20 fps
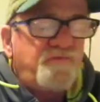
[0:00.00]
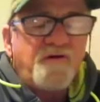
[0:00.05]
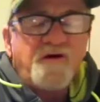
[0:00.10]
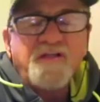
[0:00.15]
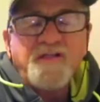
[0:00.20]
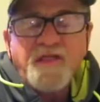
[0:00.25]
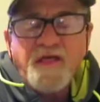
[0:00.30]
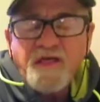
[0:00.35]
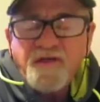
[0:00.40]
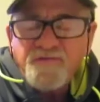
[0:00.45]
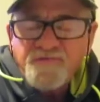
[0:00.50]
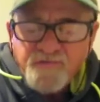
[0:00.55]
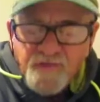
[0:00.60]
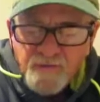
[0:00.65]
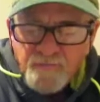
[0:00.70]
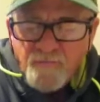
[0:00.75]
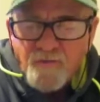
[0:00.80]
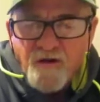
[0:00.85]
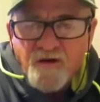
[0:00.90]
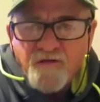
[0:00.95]
Funday,
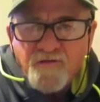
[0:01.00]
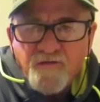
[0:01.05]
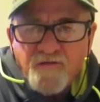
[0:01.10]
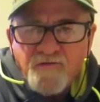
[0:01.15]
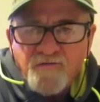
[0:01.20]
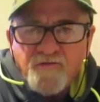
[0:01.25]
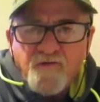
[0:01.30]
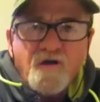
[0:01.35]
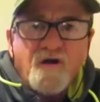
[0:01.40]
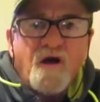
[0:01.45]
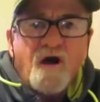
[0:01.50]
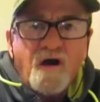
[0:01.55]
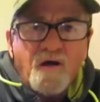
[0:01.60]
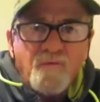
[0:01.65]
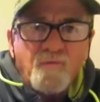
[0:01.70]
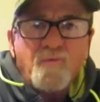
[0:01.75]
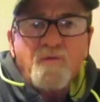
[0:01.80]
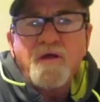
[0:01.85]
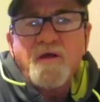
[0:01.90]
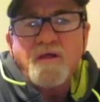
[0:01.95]
St. Martin's
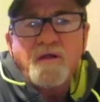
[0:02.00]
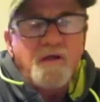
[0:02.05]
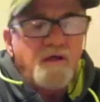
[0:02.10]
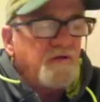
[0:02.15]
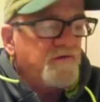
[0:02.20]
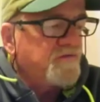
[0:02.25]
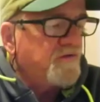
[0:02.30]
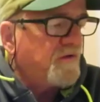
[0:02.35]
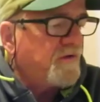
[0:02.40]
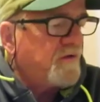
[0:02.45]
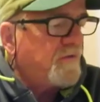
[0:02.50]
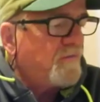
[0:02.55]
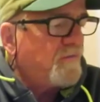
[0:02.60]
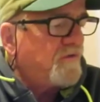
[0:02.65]
got re-elected.